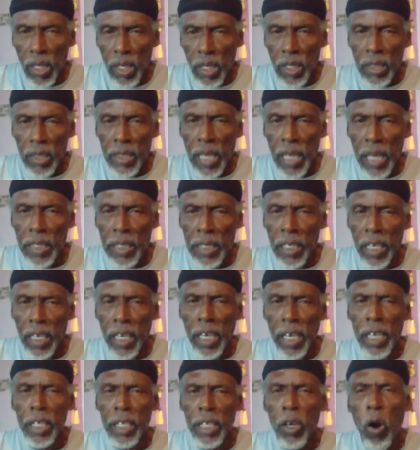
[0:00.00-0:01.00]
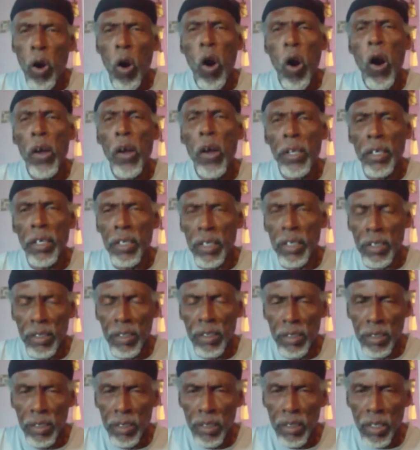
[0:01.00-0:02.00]
is that in order
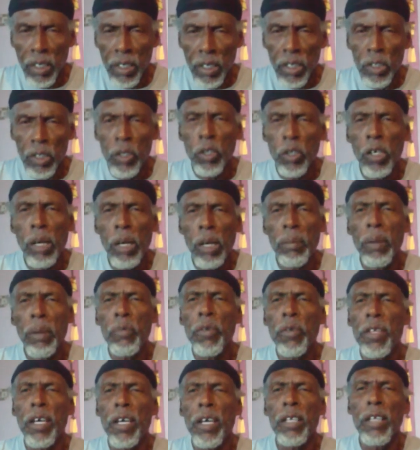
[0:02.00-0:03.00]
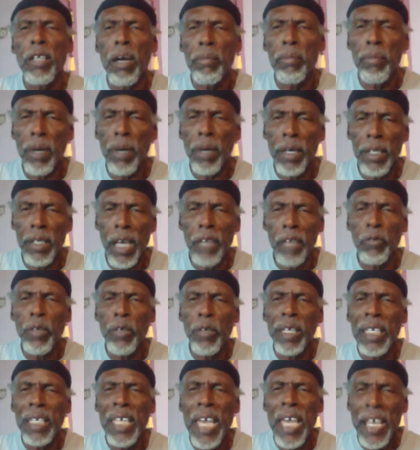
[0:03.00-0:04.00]
to come up with a number that
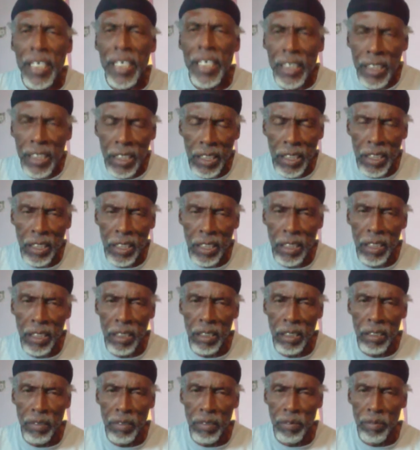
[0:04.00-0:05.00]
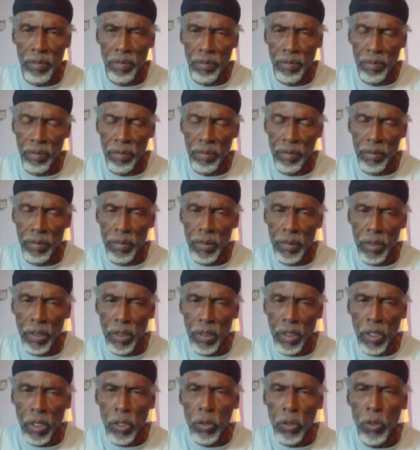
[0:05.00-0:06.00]
relates
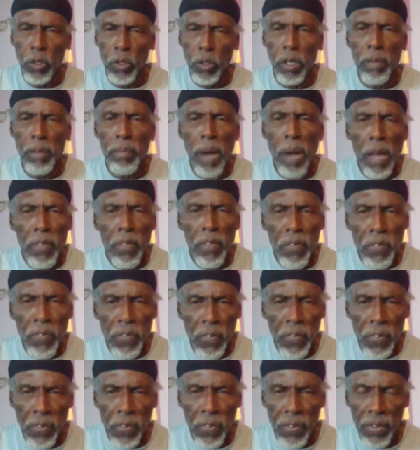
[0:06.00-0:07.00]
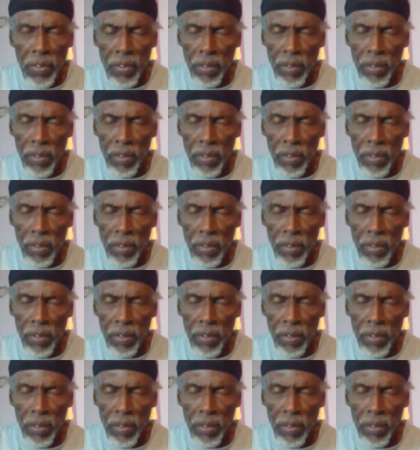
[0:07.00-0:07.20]
to the month,